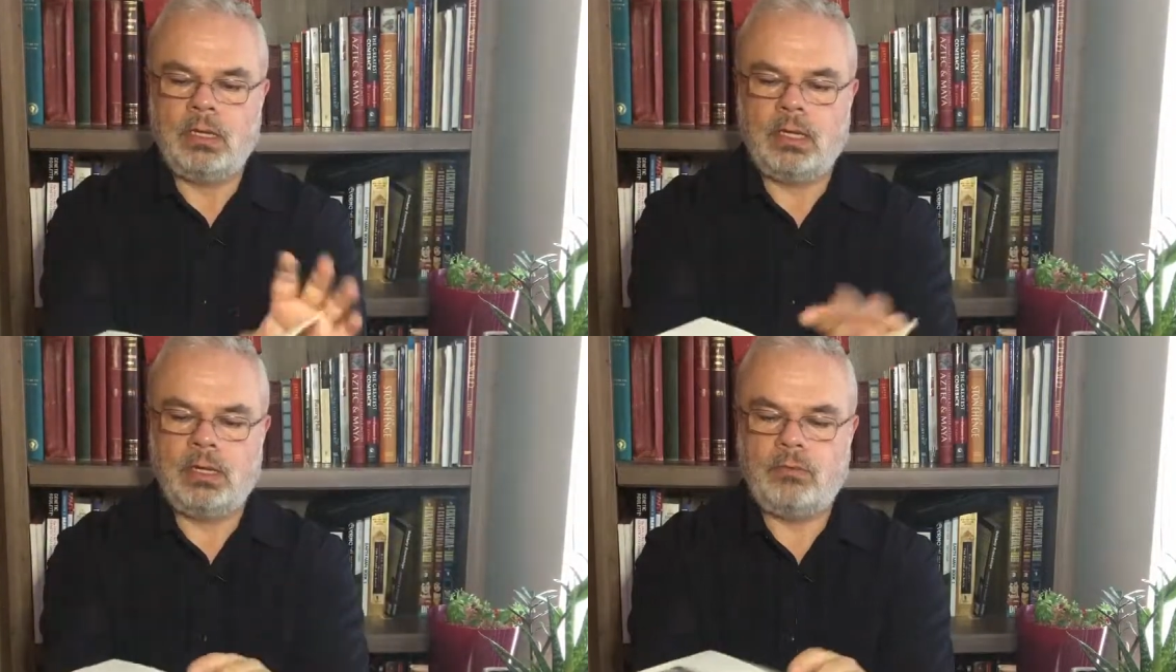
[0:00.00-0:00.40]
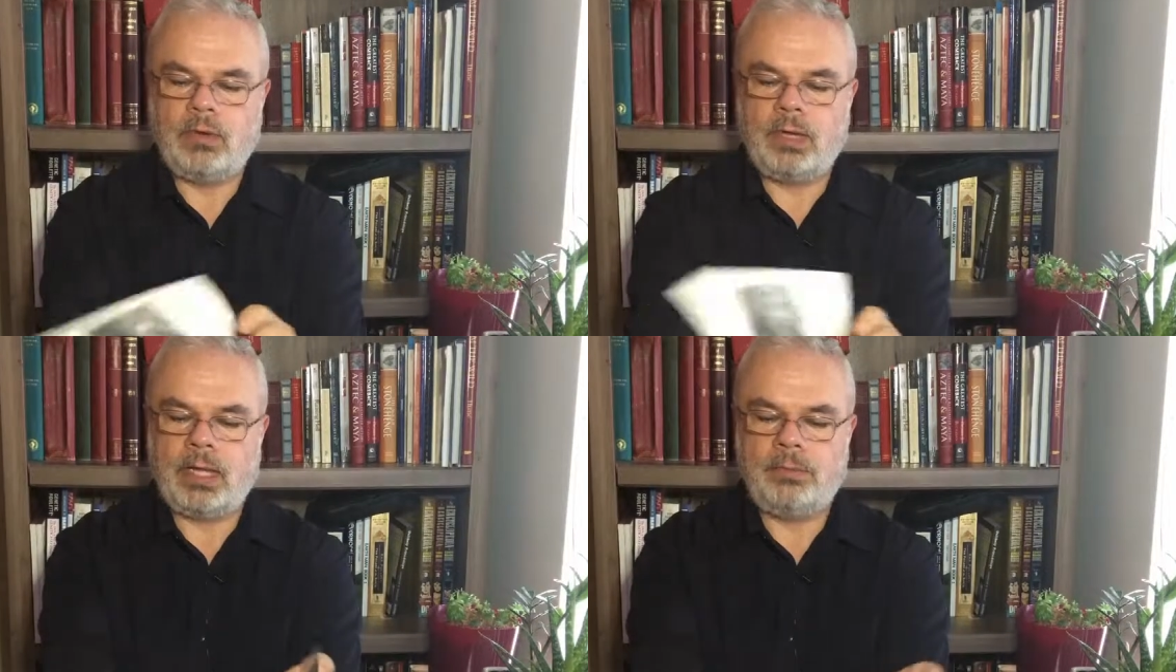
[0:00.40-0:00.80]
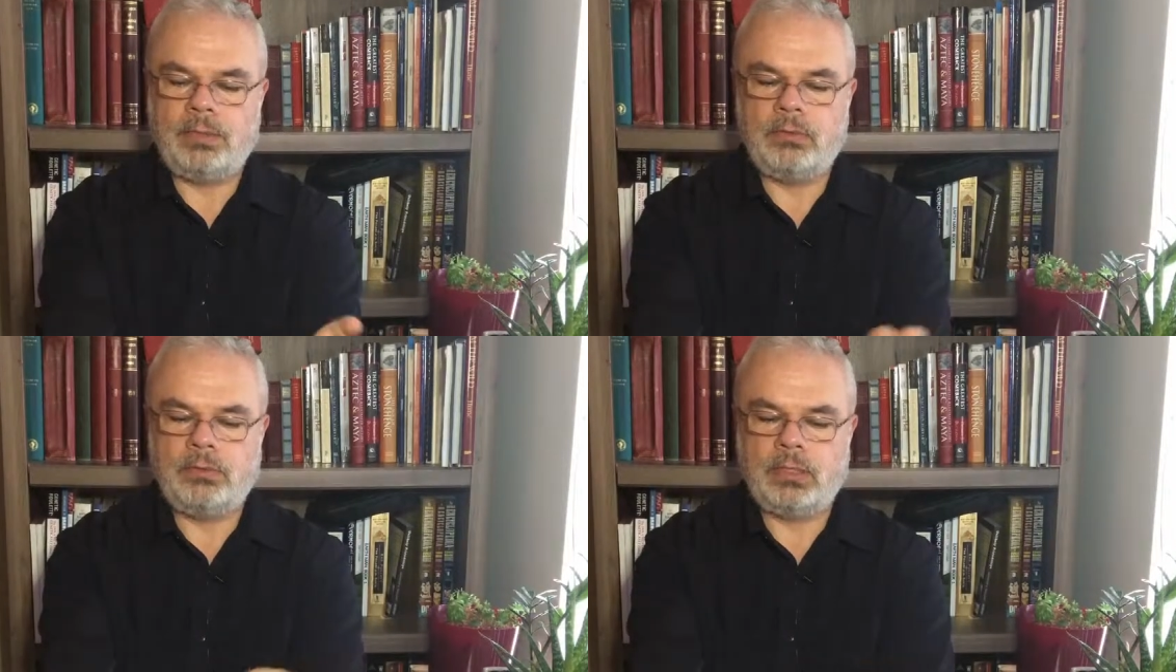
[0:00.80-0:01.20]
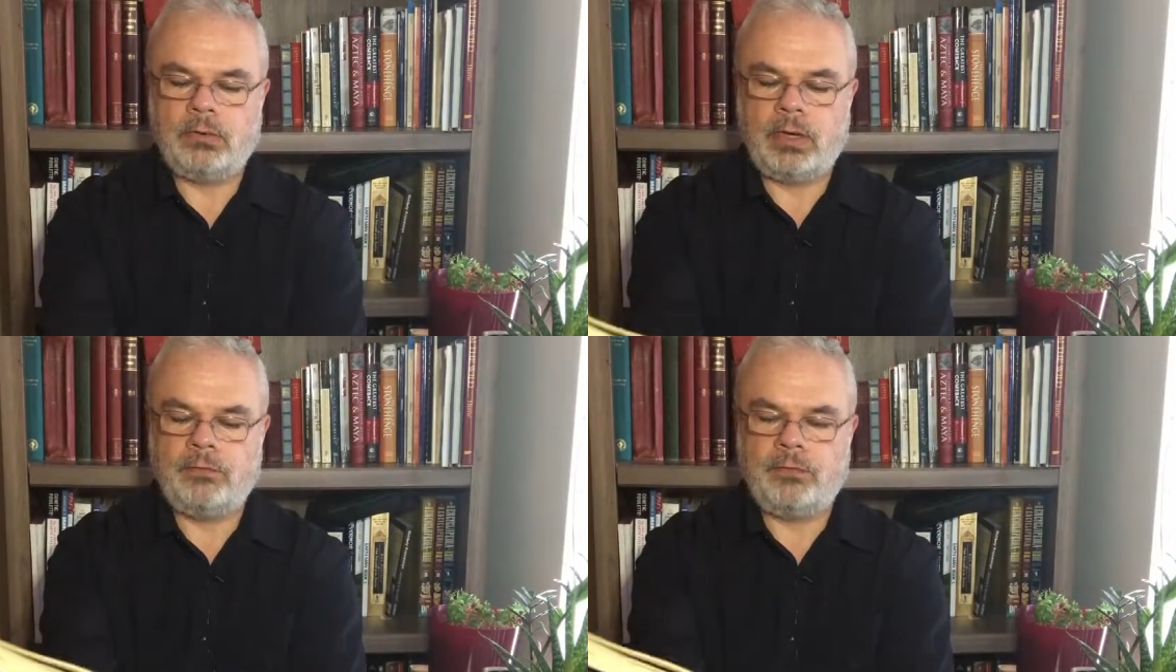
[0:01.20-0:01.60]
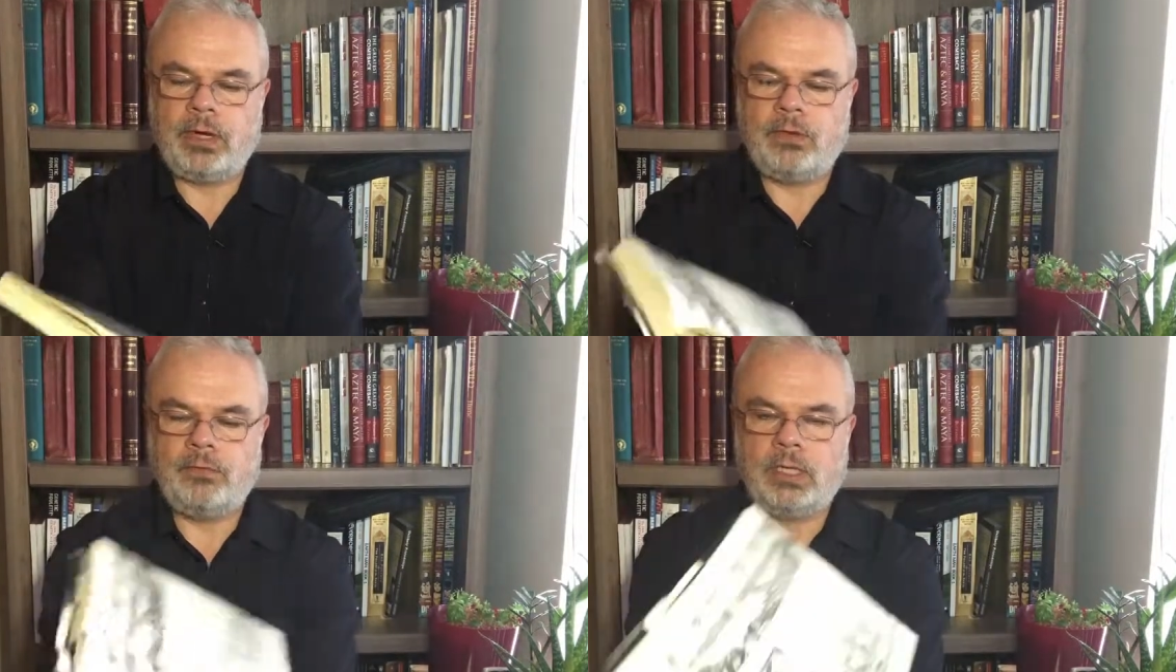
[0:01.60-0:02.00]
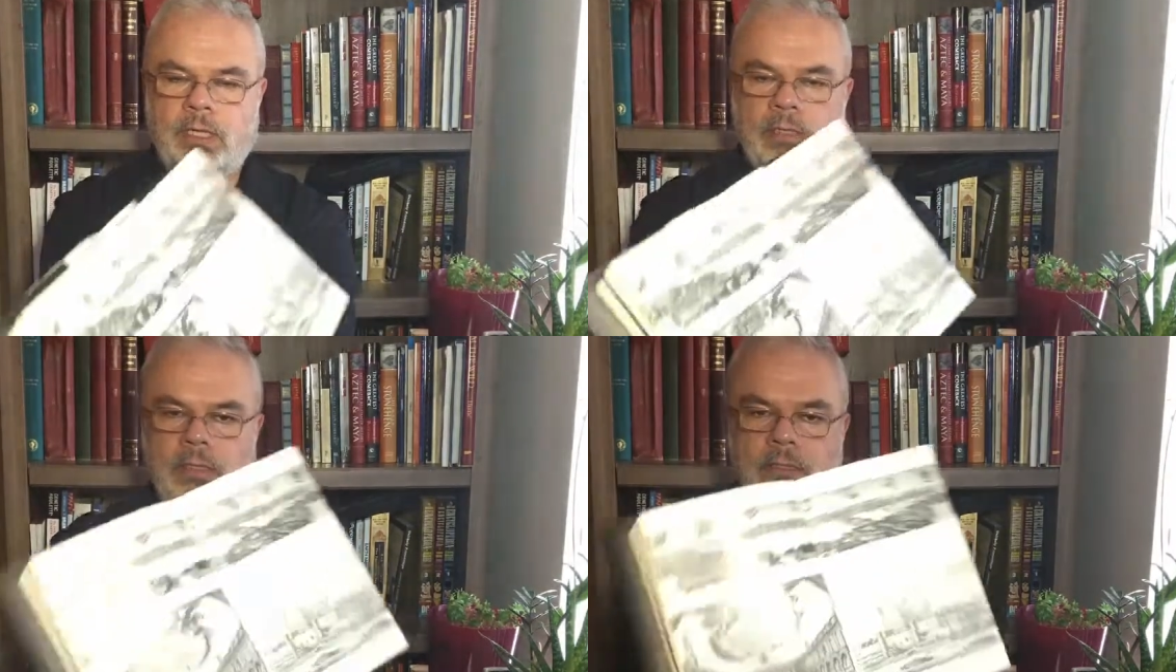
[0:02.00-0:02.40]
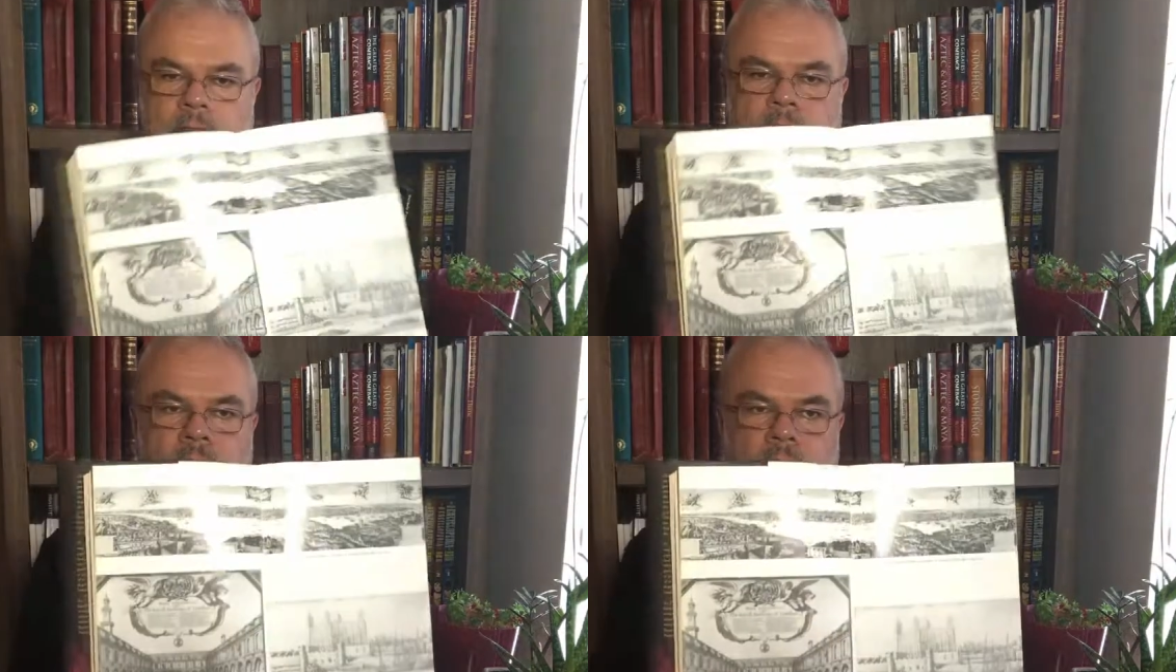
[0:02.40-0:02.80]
on what happened with the Great Fire of London,